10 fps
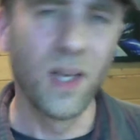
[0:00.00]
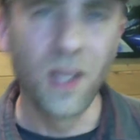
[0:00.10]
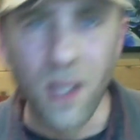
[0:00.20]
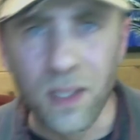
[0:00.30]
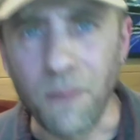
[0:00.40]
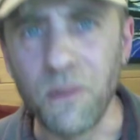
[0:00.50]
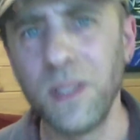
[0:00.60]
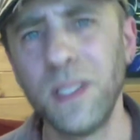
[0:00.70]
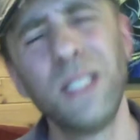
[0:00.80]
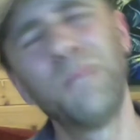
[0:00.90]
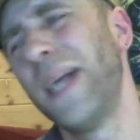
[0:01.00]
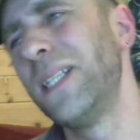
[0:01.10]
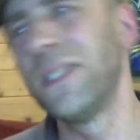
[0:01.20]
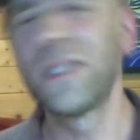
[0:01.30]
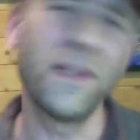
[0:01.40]
Some of his
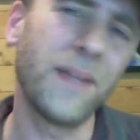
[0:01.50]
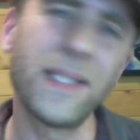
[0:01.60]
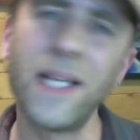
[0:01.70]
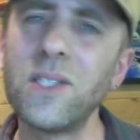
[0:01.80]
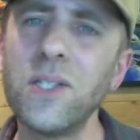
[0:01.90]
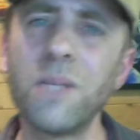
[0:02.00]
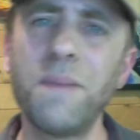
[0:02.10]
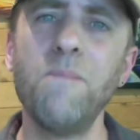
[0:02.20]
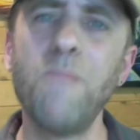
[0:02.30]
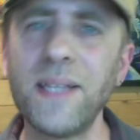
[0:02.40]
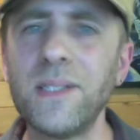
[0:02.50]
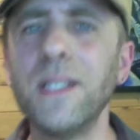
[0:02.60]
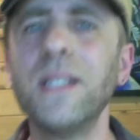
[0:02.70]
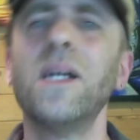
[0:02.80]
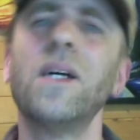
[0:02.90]
paintings, they tend to look a bit
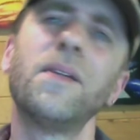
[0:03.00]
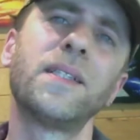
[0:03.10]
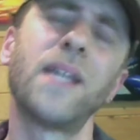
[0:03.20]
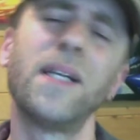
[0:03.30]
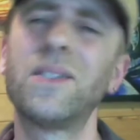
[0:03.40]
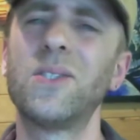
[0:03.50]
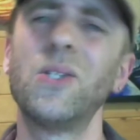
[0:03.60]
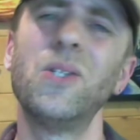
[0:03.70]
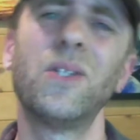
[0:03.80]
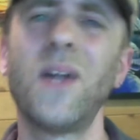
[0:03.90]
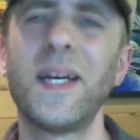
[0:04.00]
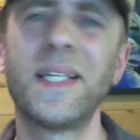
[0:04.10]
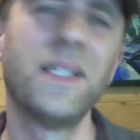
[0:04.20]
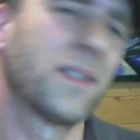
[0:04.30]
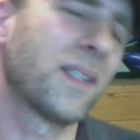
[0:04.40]
messy. They tend to look like
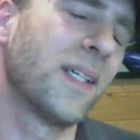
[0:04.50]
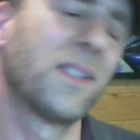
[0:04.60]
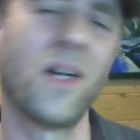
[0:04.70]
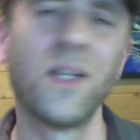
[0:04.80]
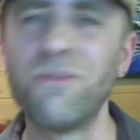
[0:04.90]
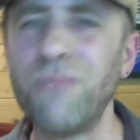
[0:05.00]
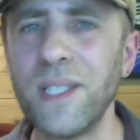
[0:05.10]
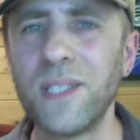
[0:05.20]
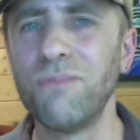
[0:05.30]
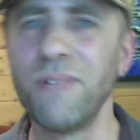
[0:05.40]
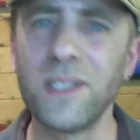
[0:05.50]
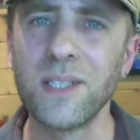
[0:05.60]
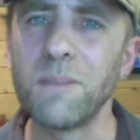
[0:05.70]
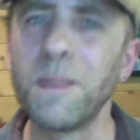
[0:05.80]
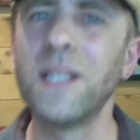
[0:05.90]
he's kind of reached
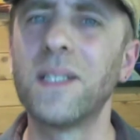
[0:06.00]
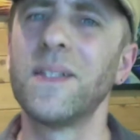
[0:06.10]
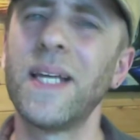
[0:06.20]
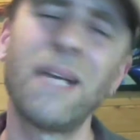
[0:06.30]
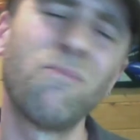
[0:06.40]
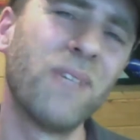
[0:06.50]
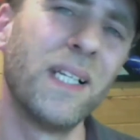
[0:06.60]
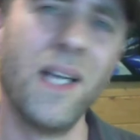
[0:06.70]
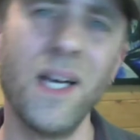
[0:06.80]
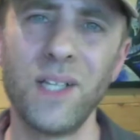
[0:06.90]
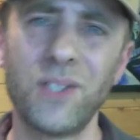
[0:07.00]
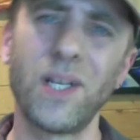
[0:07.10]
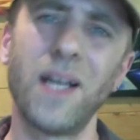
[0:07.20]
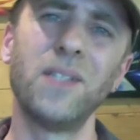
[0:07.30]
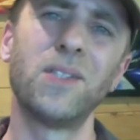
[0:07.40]
his peak, and they haven't really
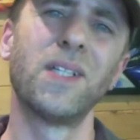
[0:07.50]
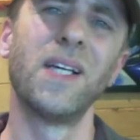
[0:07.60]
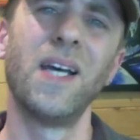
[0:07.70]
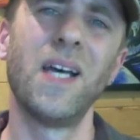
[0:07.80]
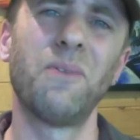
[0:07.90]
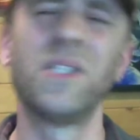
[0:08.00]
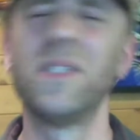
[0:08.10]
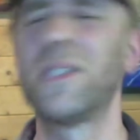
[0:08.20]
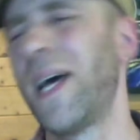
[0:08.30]
changed ever since.